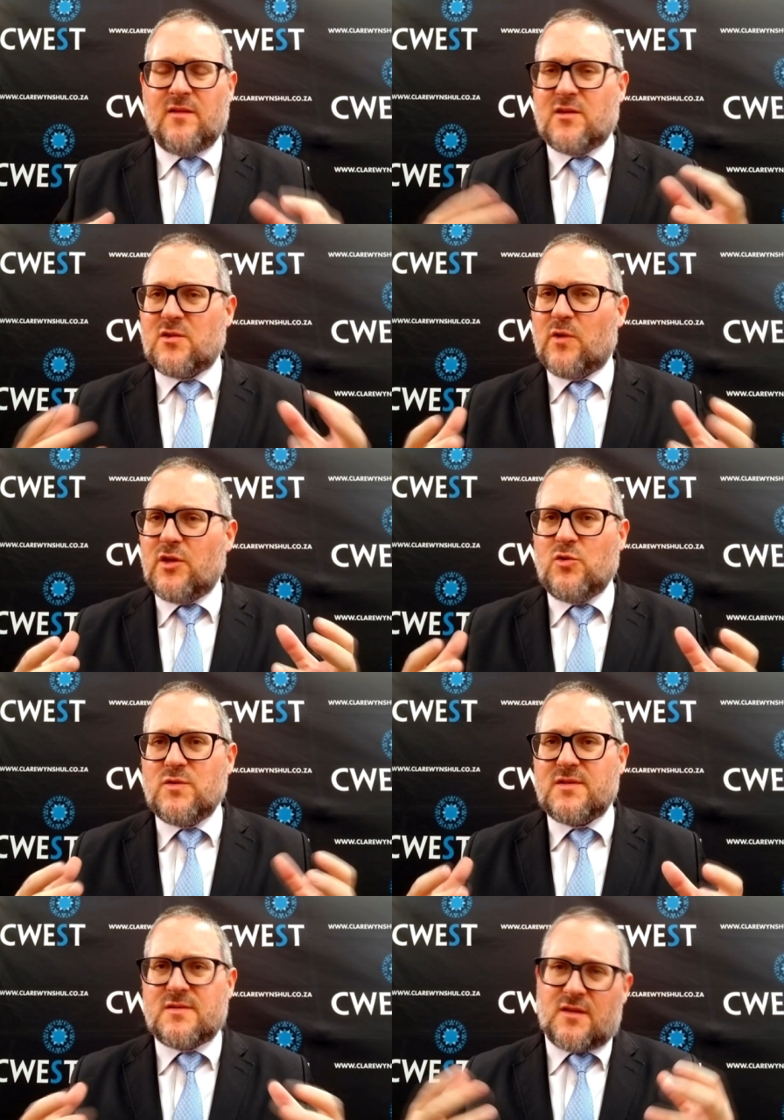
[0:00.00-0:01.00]
the Torah
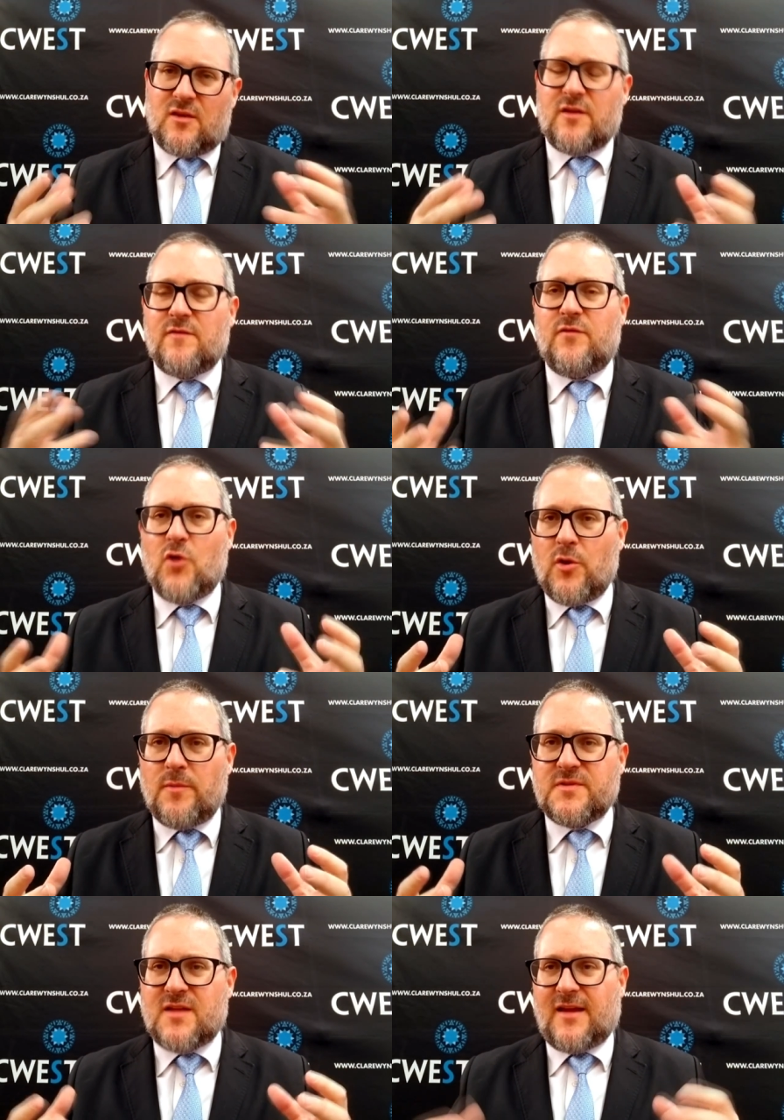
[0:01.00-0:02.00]
uses a lot of
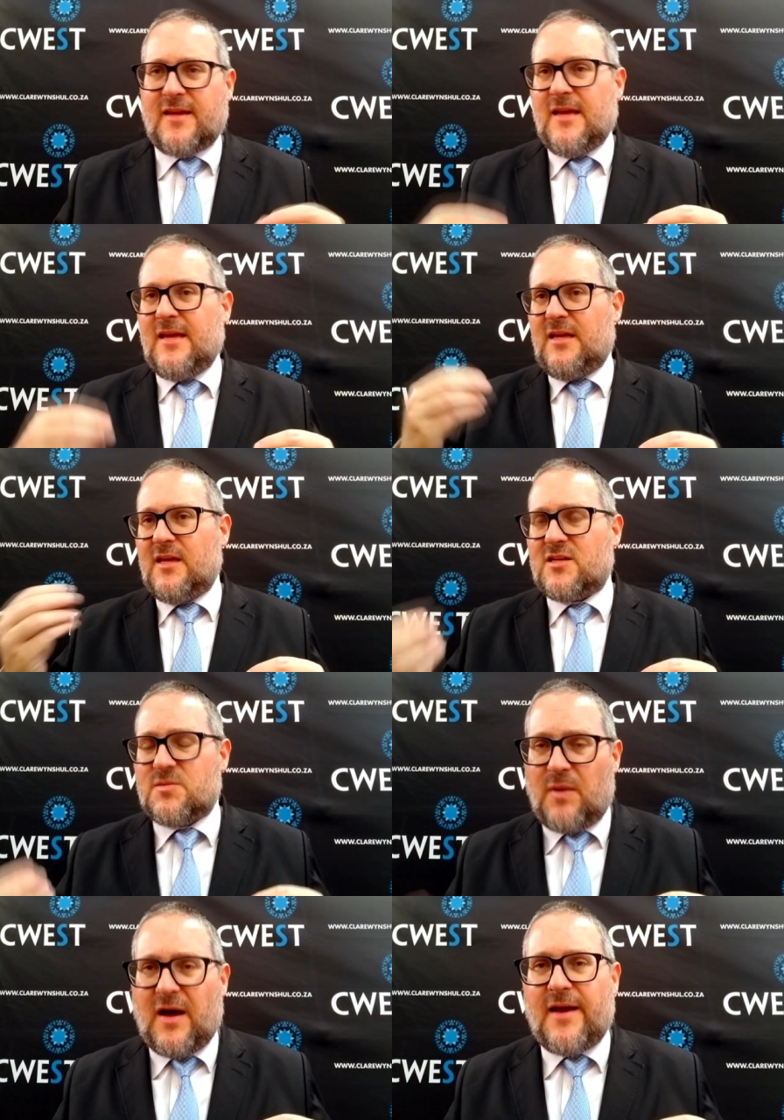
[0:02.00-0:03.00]
verbs like he
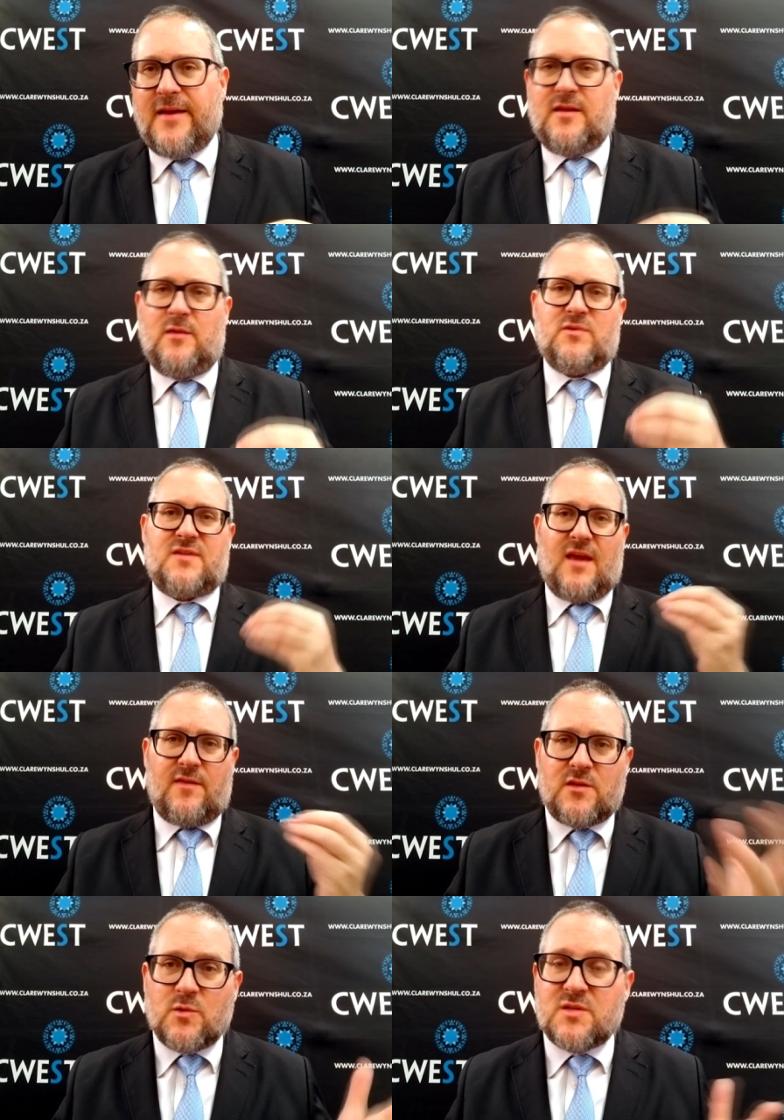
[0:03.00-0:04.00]
expired, he was
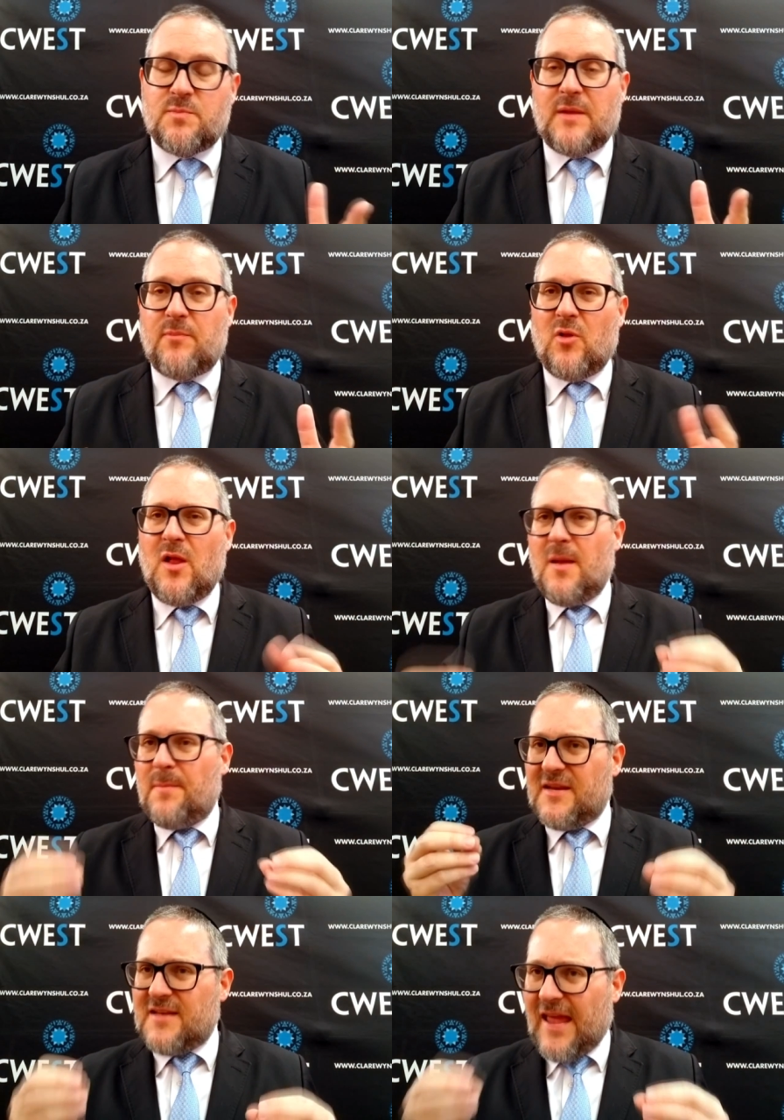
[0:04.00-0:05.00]
gathered to his people,
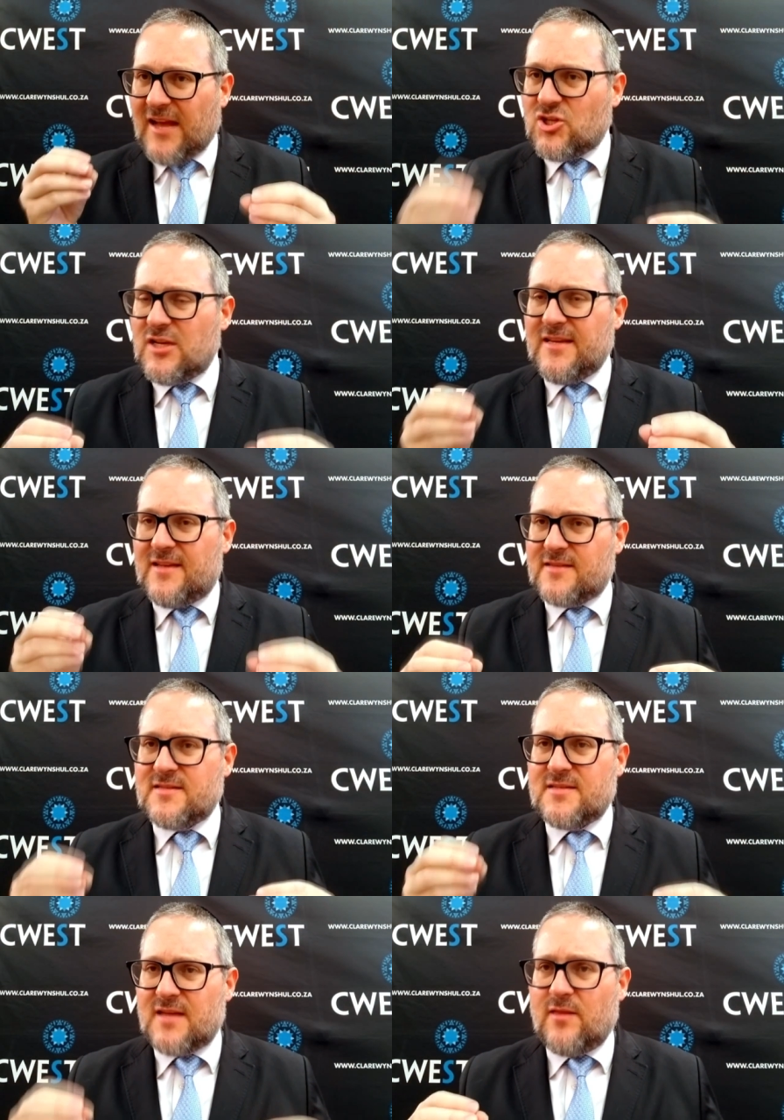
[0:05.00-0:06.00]
but it actually
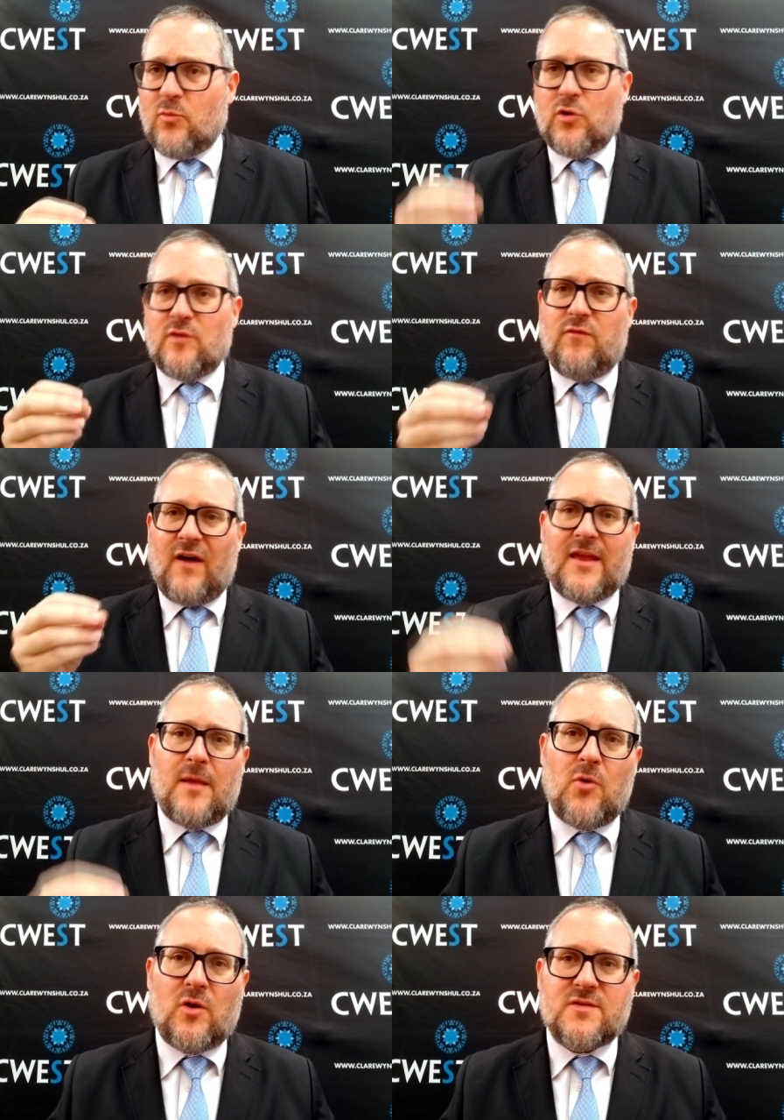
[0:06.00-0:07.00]
doesn't say the word
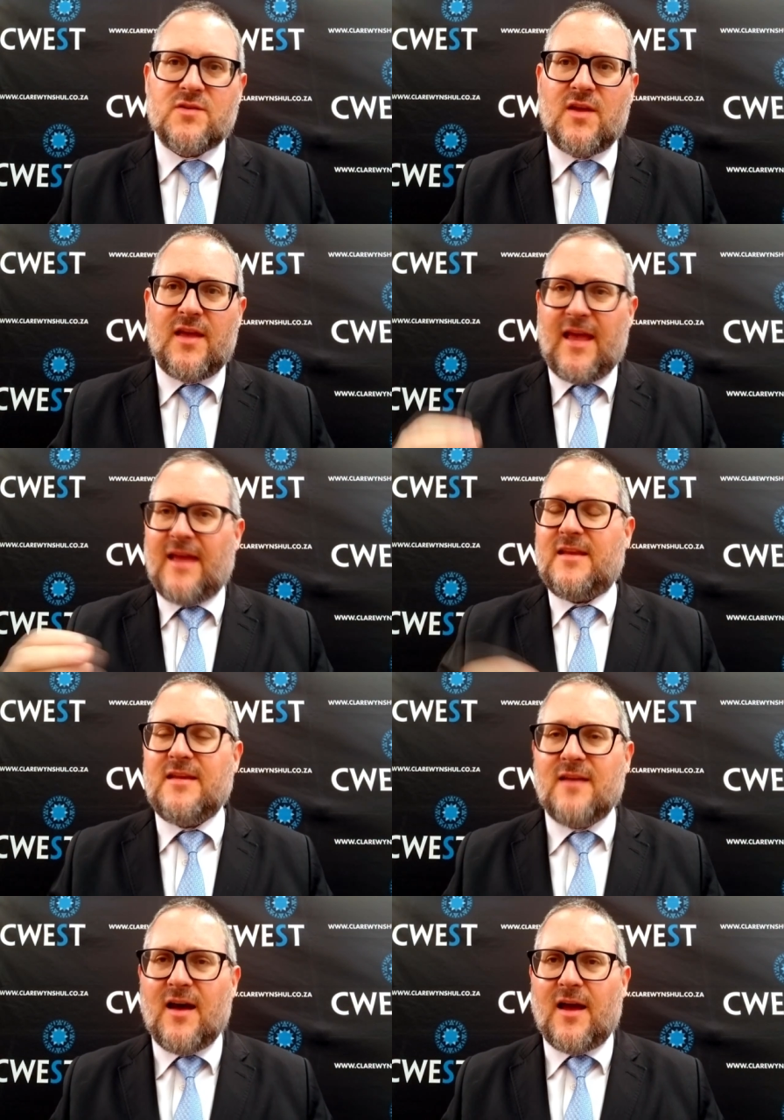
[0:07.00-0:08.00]
vayamot, and
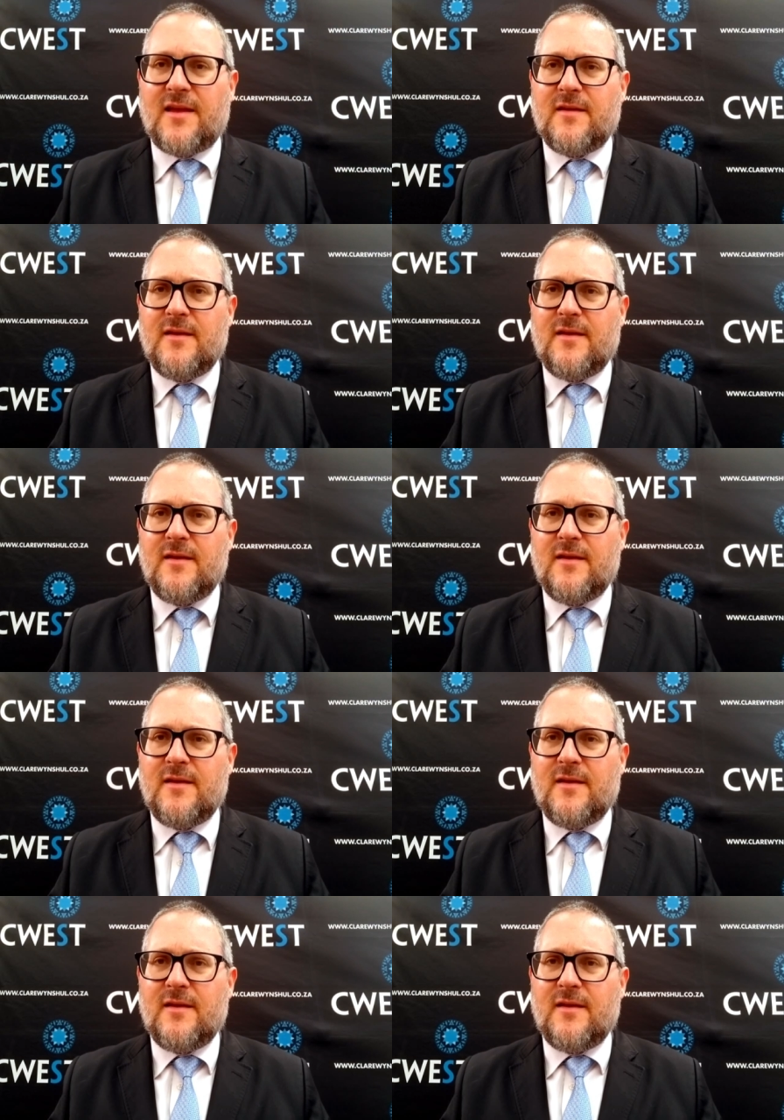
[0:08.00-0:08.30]
he died.